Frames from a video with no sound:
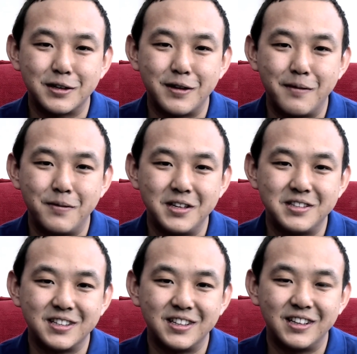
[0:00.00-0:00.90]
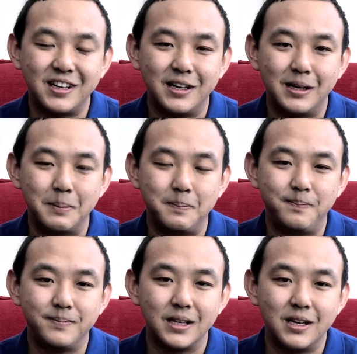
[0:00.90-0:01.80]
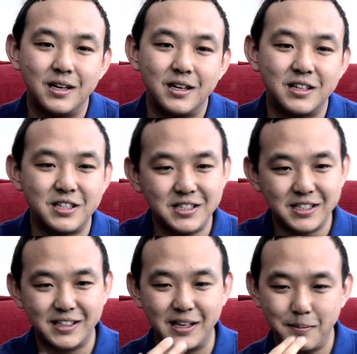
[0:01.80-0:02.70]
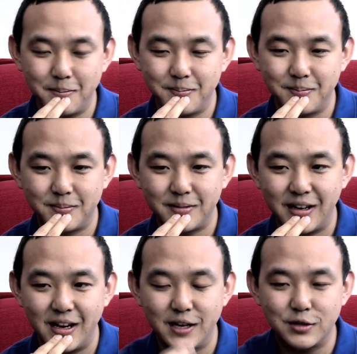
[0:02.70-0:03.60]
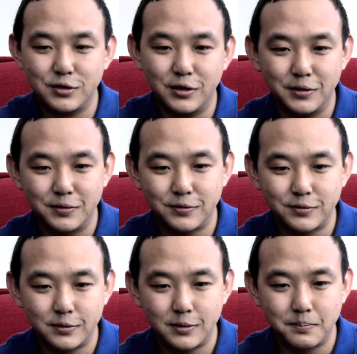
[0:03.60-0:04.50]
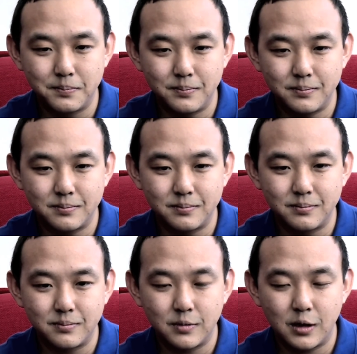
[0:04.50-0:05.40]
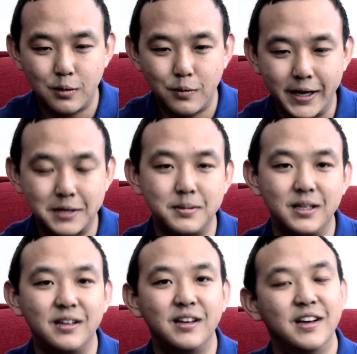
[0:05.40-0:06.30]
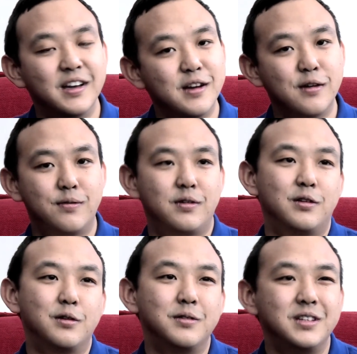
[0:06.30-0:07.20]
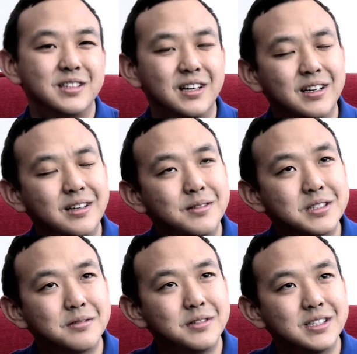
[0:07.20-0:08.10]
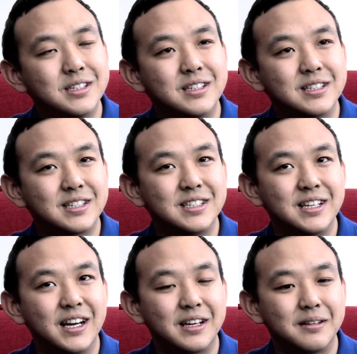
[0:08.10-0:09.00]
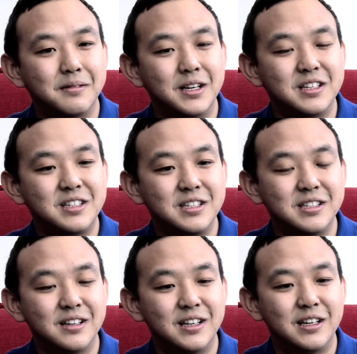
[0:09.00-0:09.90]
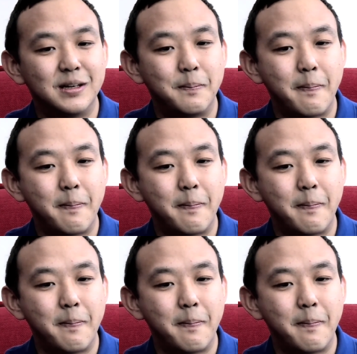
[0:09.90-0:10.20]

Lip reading: of adventure. A teacher came and sort of whacked me for no reason. It was a reason in a sense, like when a teacher,